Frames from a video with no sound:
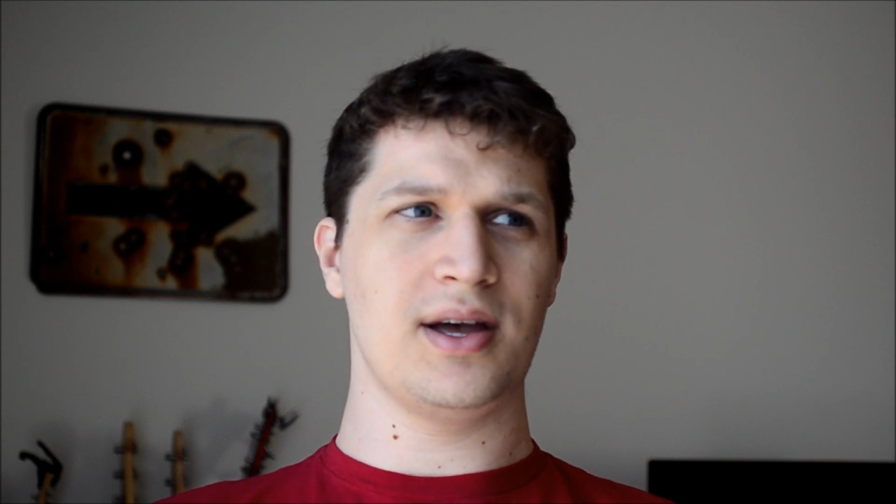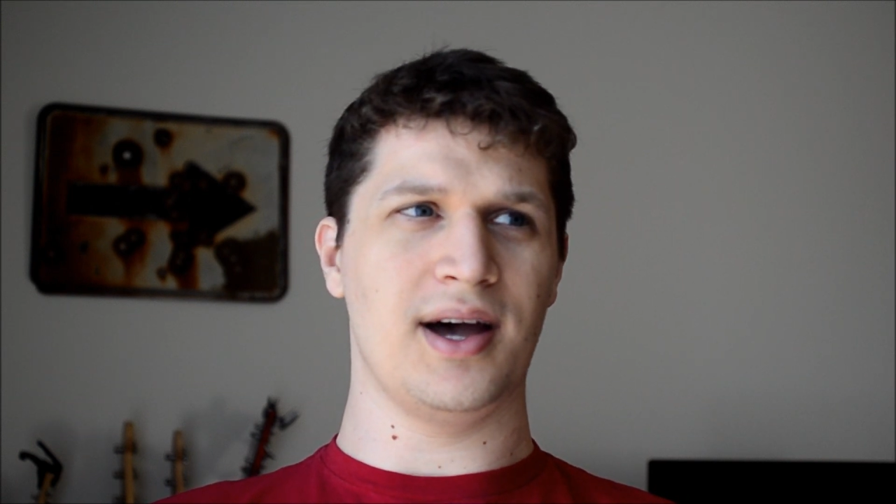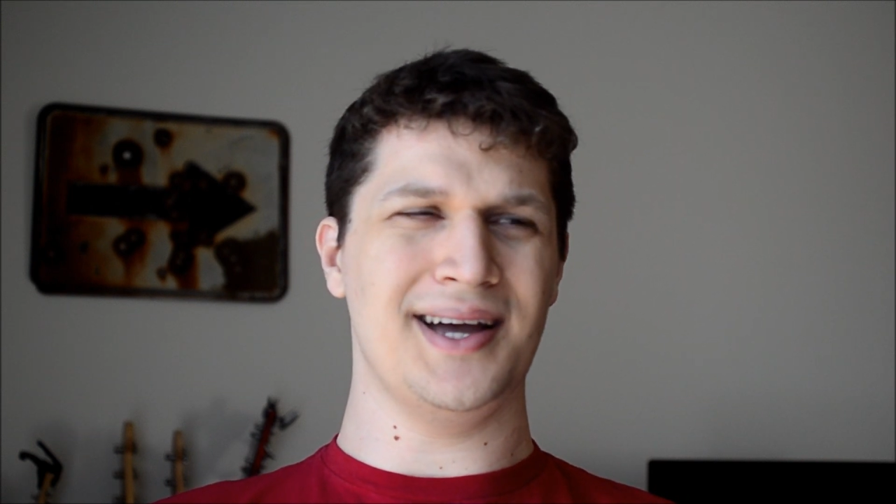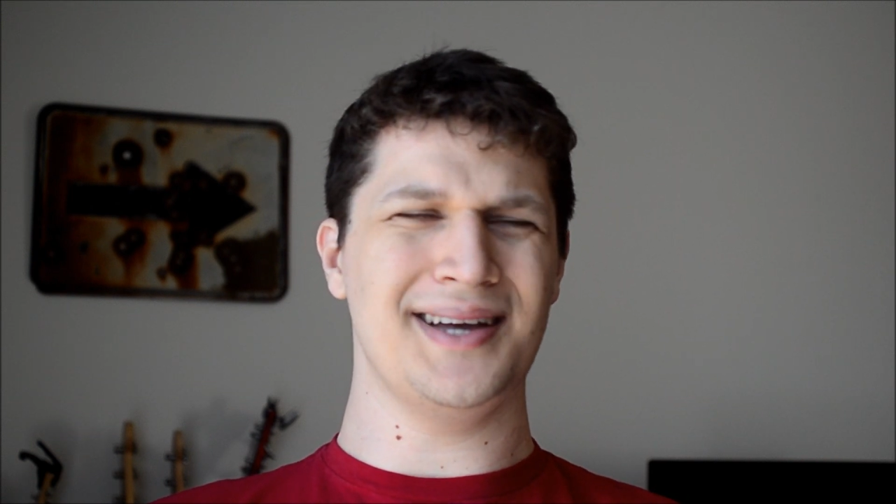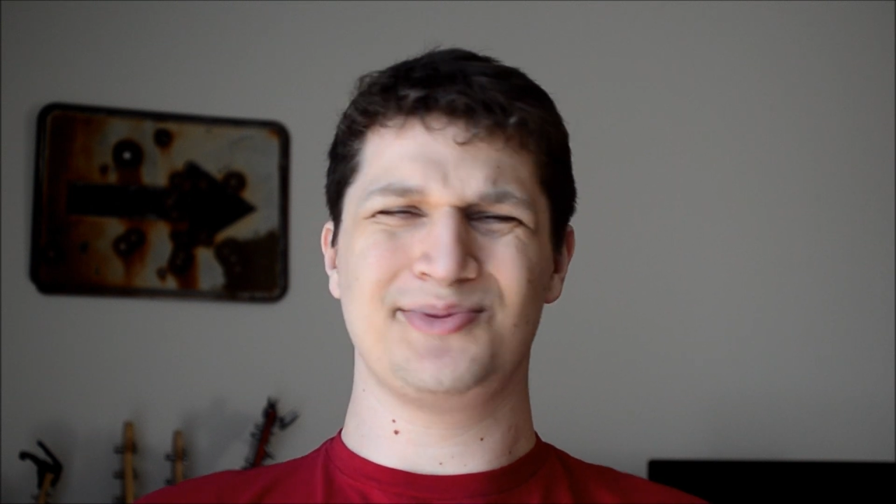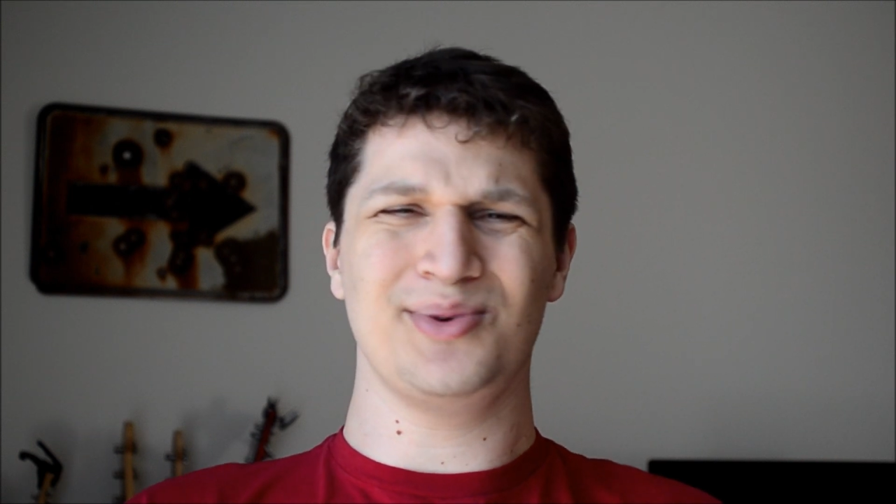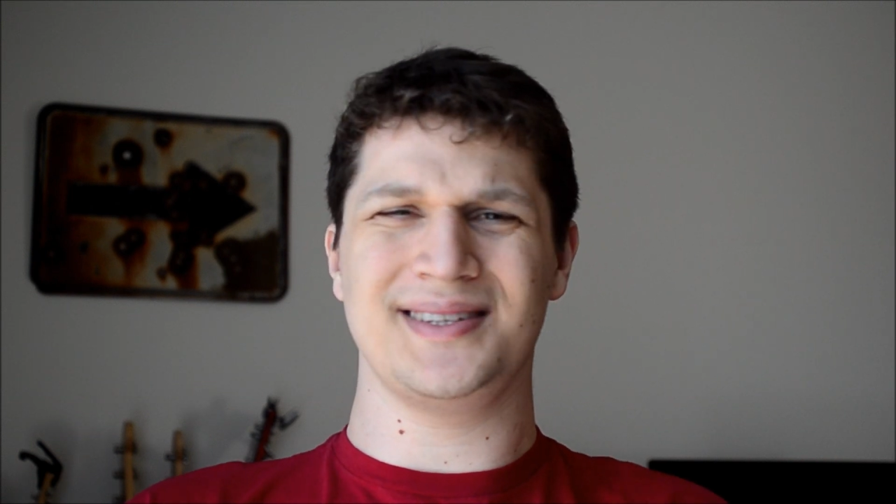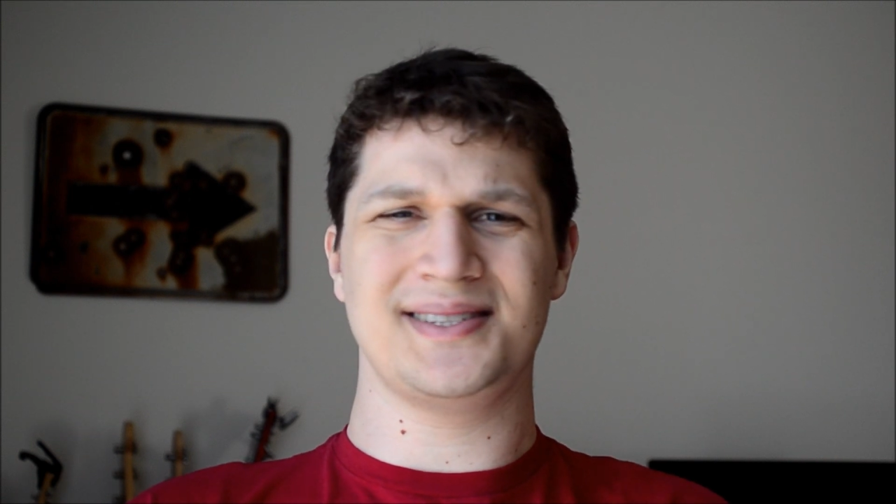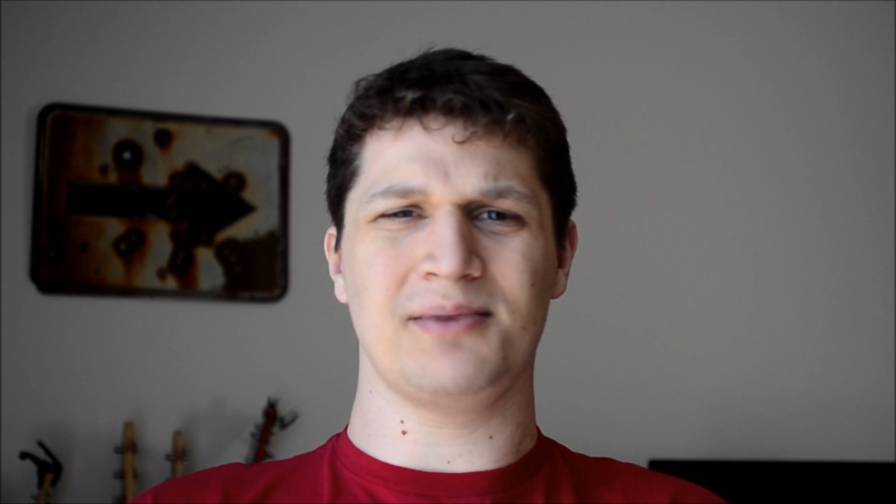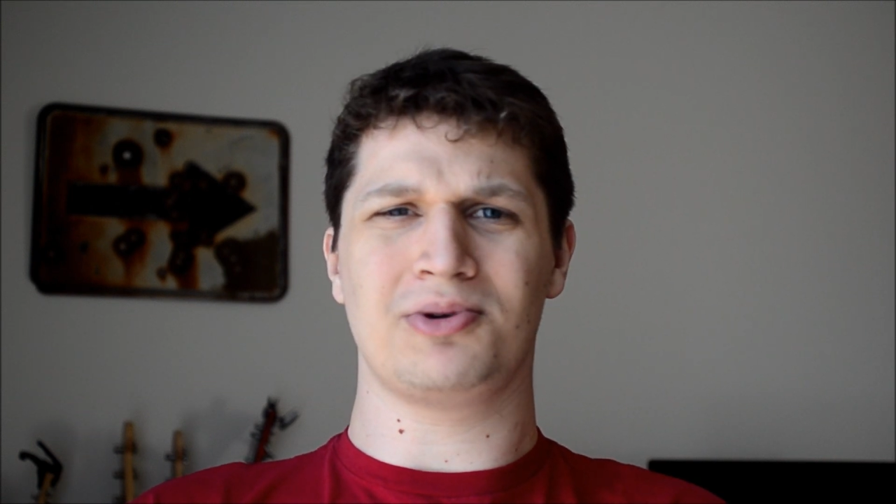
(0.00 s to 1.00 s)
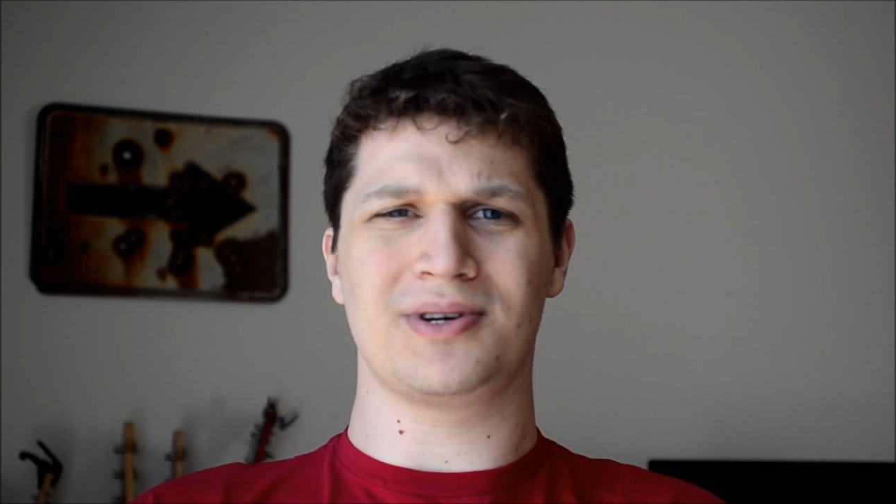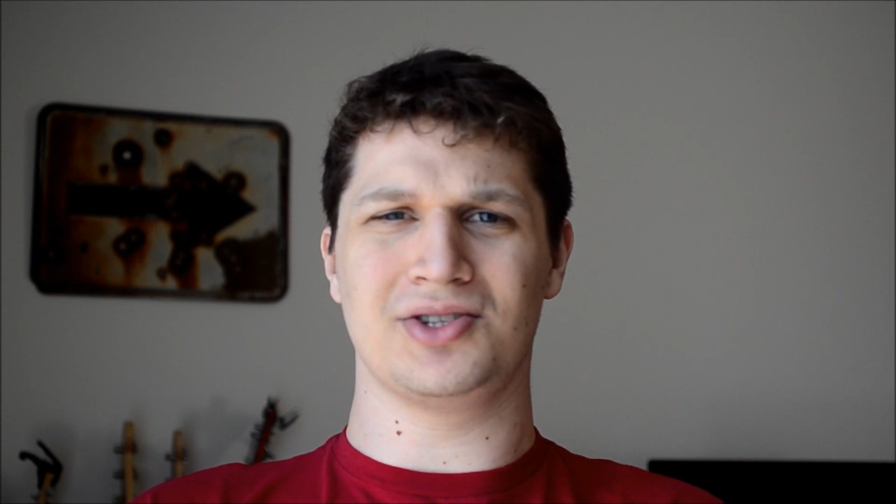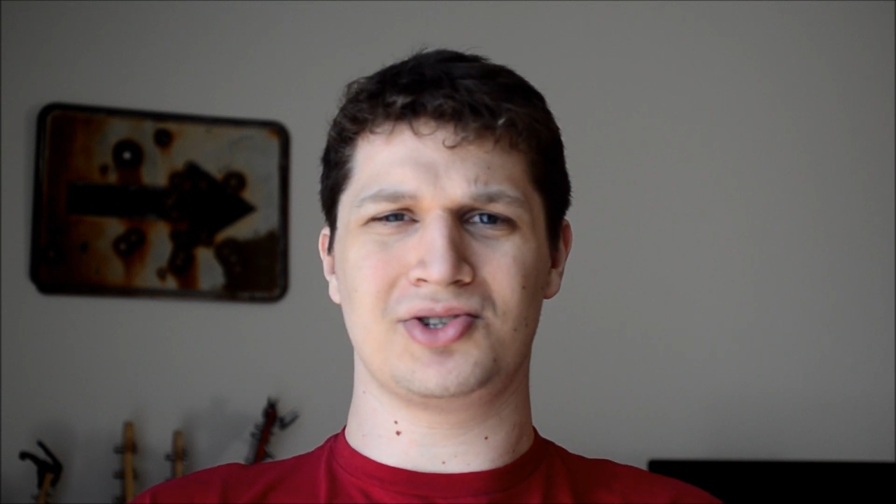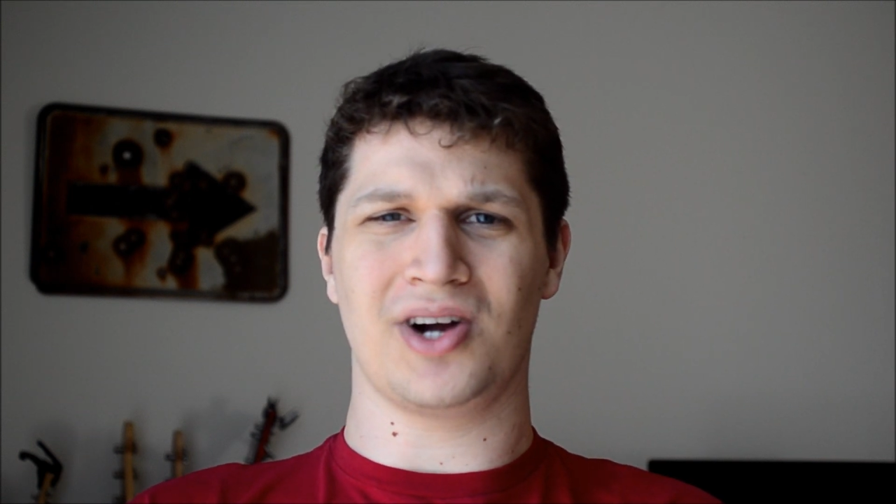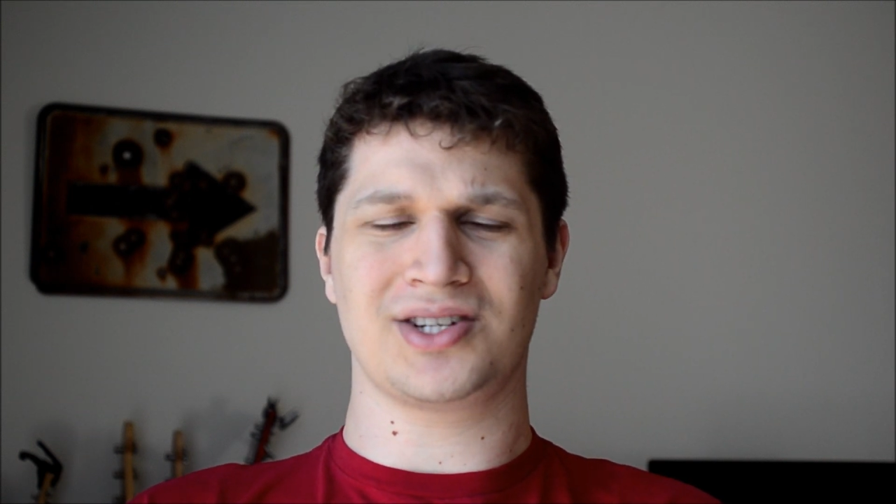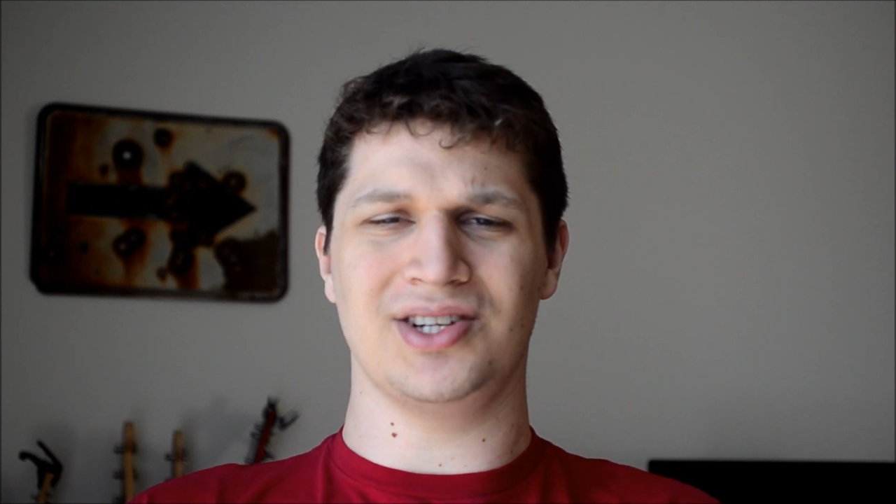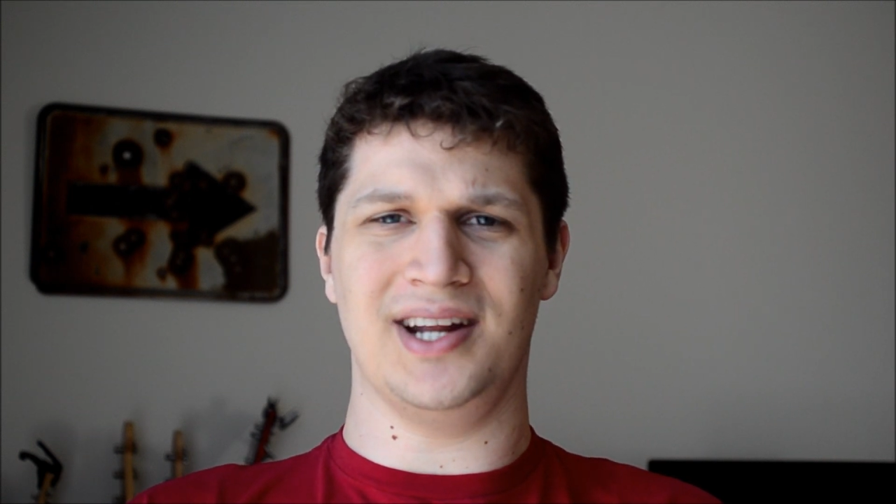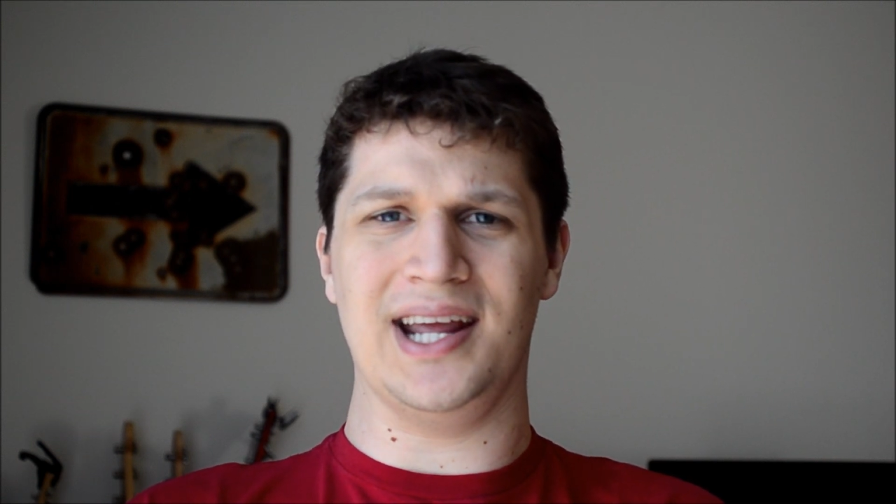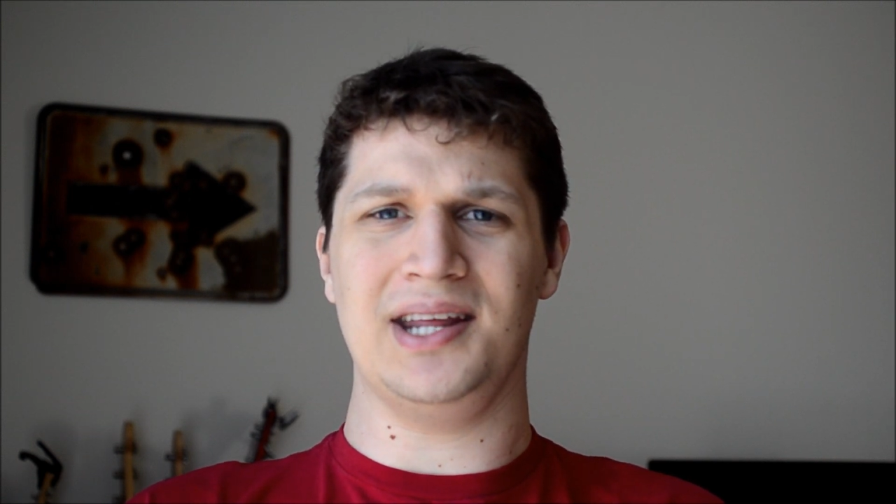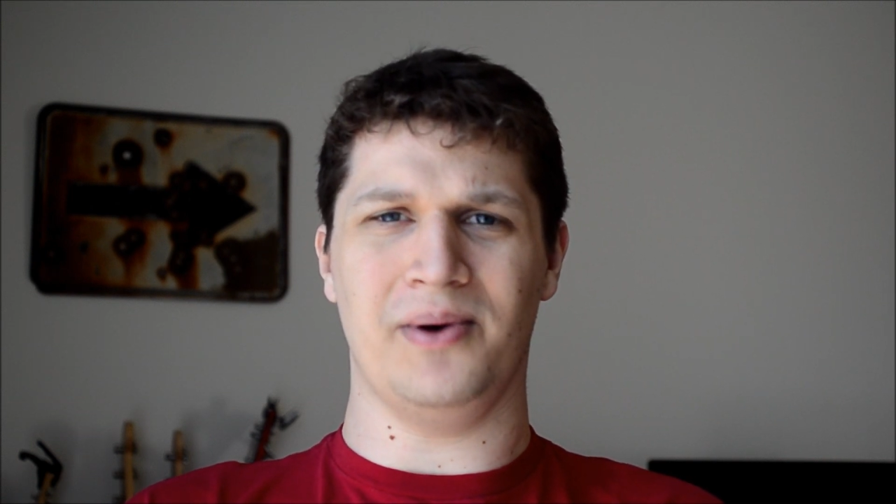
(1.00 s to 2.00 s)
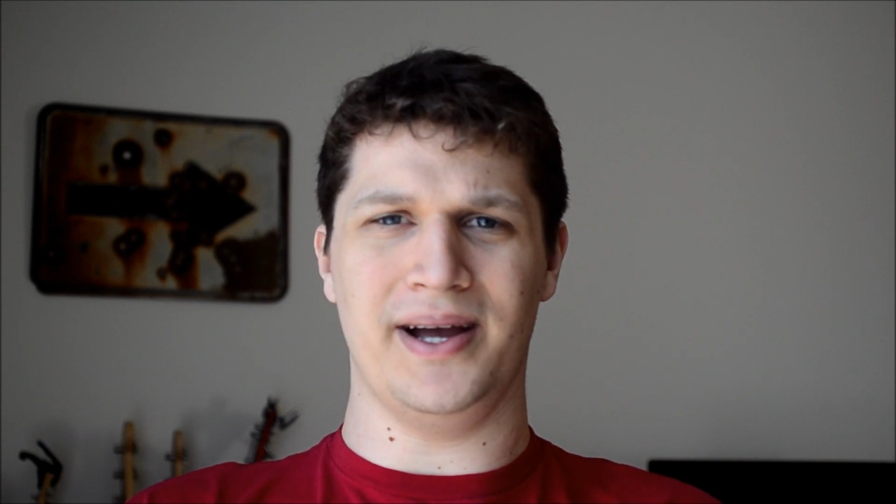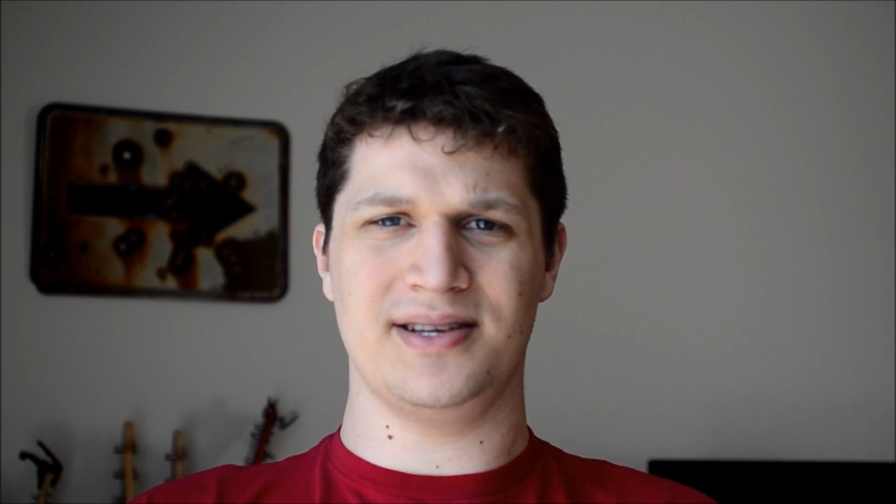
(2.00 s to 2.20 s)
It's really simple construction anyway,